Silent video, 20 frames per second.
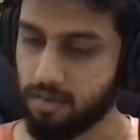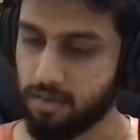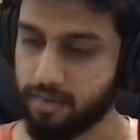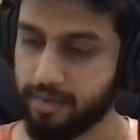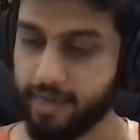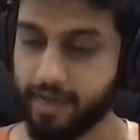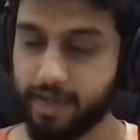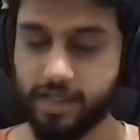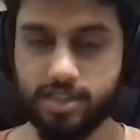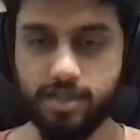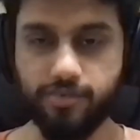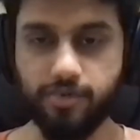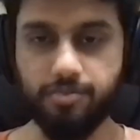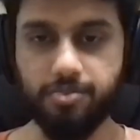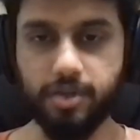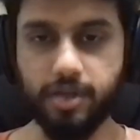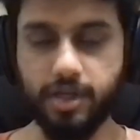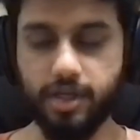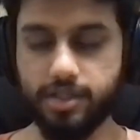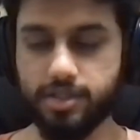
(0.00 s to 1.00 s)
Negation of
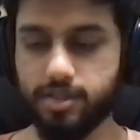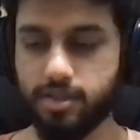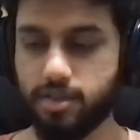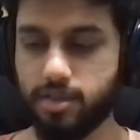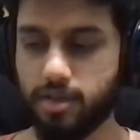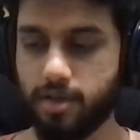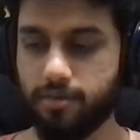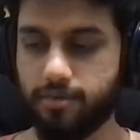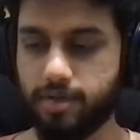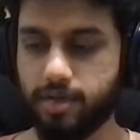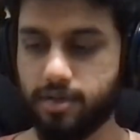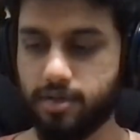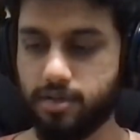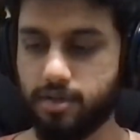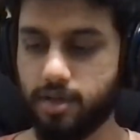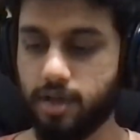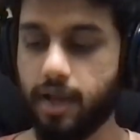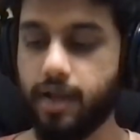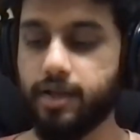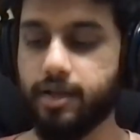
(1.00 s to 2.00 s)
implication I've
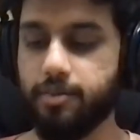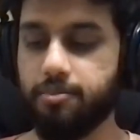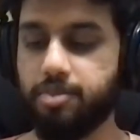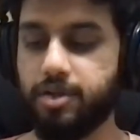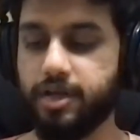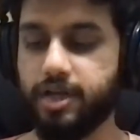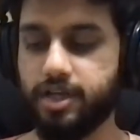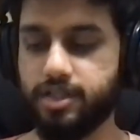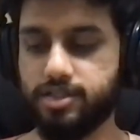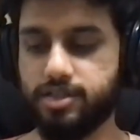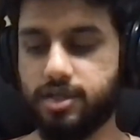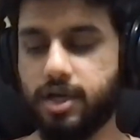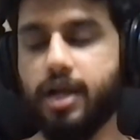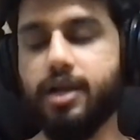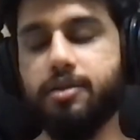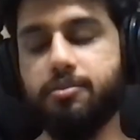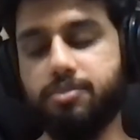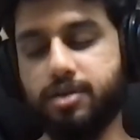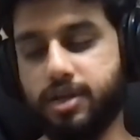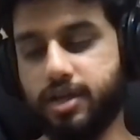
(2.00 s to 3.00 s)
done, and implication
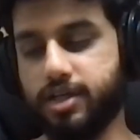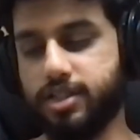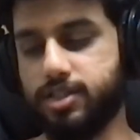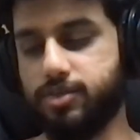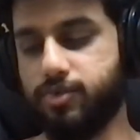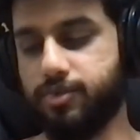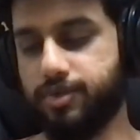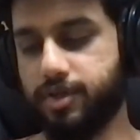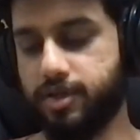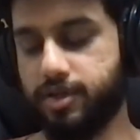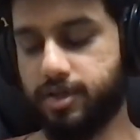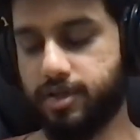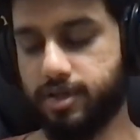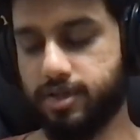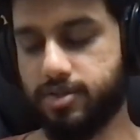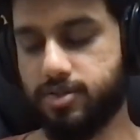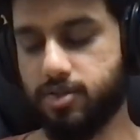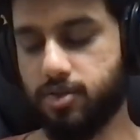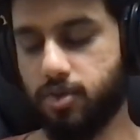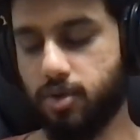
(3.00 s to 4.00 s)
we've done,
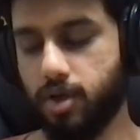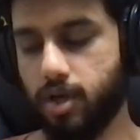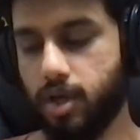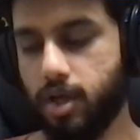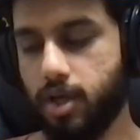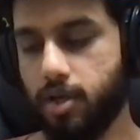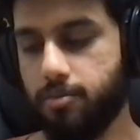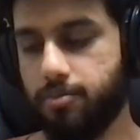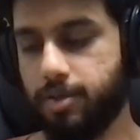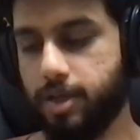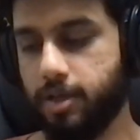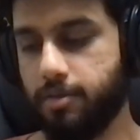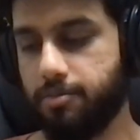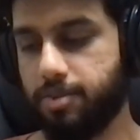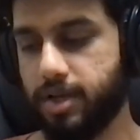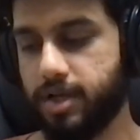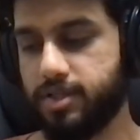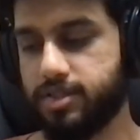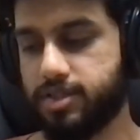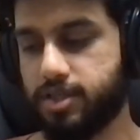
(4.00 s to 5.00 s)
right? So P
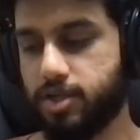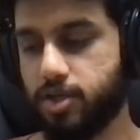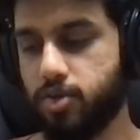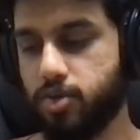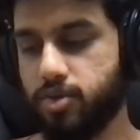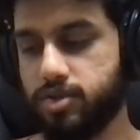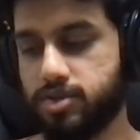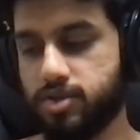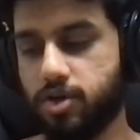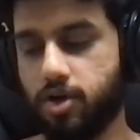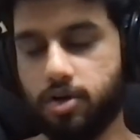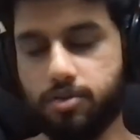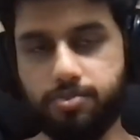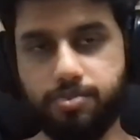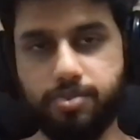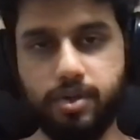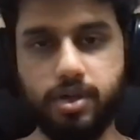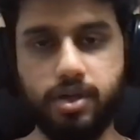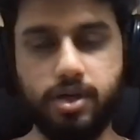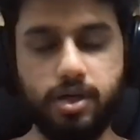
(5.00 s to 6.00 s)
implies Q is not
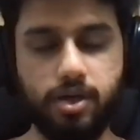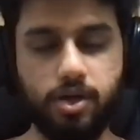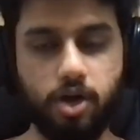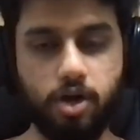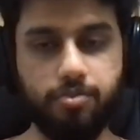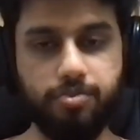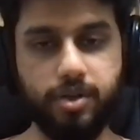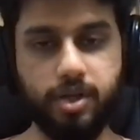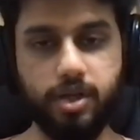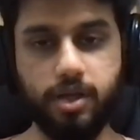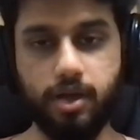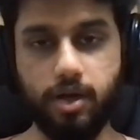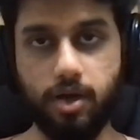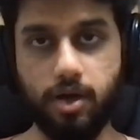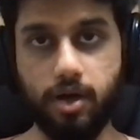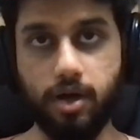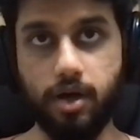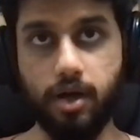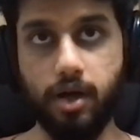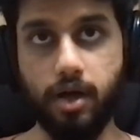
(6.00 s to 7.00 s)
P
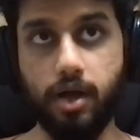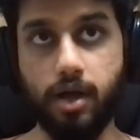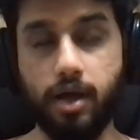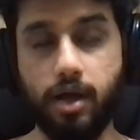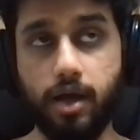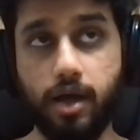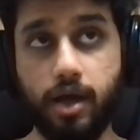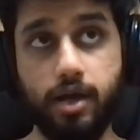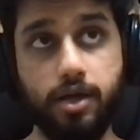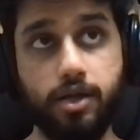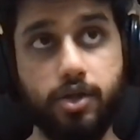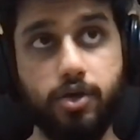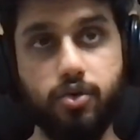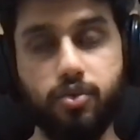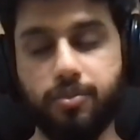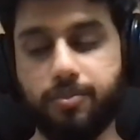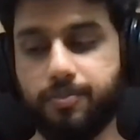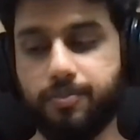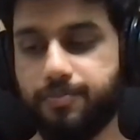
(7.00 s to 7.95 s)
and Q.